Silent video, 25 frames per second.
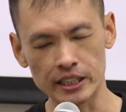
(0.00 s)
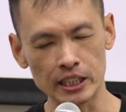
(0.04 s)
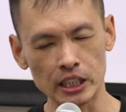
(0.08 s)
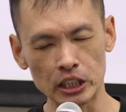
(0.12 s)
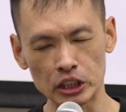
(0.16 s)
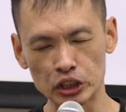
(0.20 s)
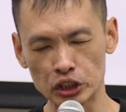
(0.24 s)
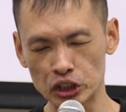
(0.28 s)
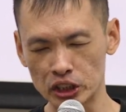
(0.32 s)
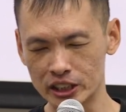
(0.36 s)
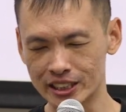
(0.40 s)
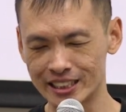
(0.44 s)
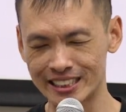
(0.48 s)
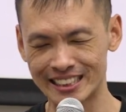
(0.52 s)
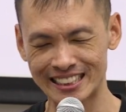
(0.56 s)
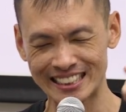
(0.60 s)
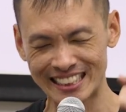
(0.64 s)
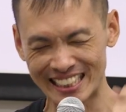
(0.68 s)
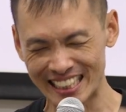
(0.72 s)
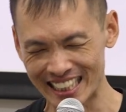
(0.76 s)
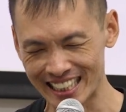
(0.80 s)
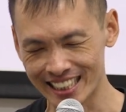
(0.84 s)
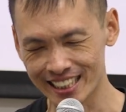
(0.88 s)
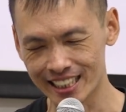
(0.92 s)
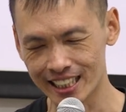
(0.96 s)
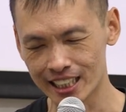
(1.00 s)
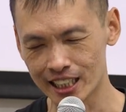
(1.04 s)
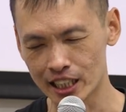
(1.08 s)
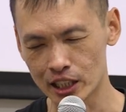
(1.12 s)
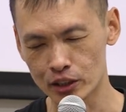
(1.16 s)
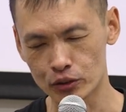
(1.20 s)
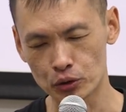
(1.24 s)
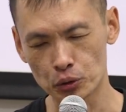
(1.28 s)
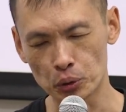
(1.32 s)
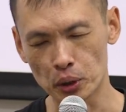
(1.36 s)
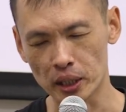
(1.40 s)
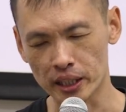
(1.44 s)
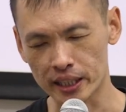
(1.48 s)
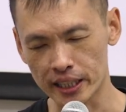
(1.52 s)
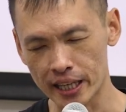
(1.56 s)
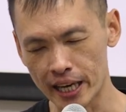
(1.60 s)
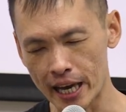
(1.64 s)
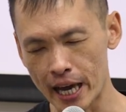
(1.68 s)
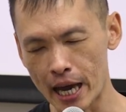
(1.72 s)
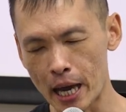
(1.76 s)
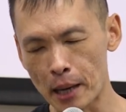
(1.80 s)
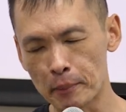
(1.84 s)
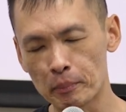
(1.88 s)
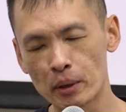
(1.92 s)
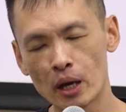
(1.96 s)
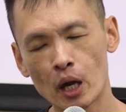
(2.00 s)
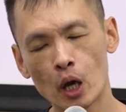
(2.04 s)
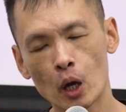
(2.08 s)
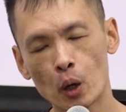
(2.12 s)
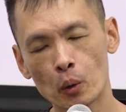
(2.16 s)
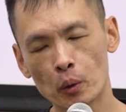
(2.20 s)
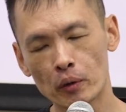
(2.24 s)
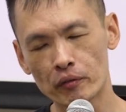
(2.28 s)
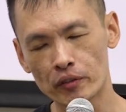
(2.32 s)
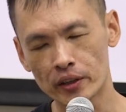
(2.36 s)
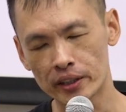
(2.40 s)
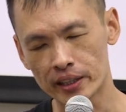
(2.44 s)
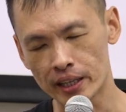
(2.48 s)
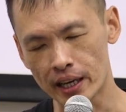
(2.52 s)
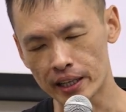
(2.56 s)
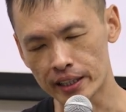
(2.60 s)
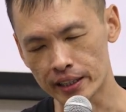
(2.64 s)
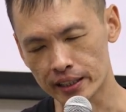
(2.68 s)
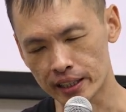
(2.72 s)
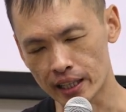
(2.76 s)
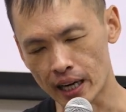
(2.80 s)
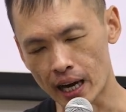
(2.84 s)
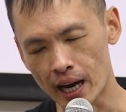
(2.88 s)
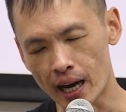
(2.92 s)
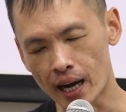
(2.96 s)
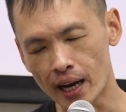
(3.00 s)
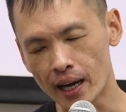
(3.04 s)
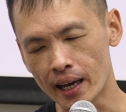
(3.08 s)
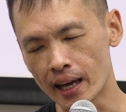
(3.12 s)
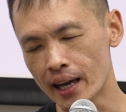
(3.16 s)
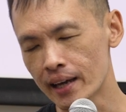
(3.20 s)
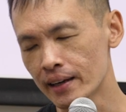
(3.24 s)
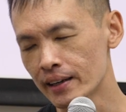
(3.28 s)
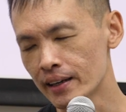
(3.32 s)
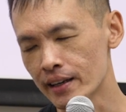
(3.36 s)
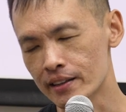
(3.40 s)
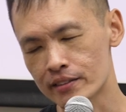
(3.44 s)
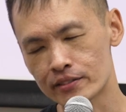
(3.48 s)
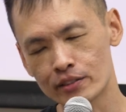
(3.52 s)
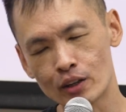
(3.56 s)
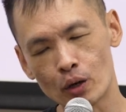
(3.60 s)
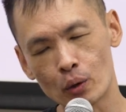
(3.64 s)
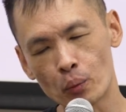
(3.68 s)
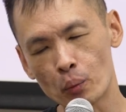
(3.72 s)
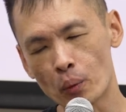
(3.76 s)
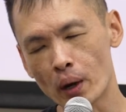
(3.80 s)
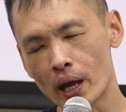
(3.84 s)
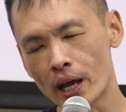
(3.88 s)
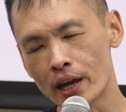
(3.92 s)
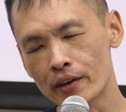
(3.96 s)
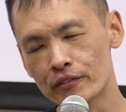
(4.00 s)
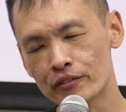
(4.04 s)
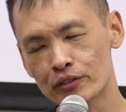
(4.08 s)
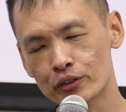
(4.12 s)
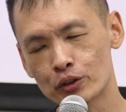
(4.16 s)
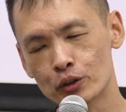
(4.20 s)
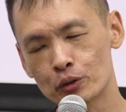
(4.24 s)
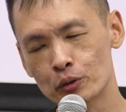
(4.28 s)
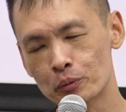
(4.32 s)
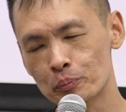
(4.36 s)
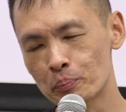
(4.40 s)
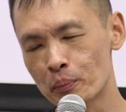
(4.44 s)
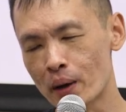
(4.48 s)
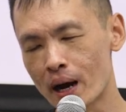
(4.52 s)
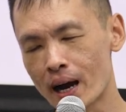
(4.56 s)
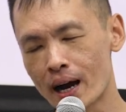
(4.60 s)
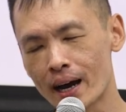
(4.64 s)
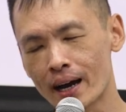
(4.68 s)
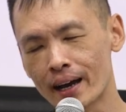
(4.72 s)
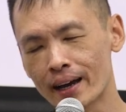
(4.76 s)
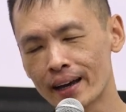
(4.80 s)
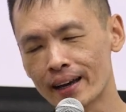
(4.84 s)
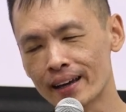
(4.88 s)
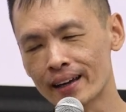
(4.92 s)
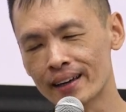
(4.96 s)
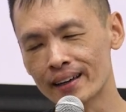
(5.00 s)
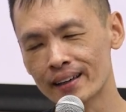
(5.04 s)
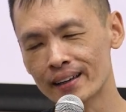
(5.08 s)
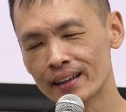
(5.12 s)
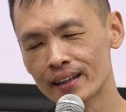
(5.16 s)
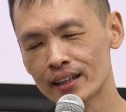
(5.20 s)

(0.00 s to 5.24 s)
Each is slinking into a cab with another guy and does not wave goodbye.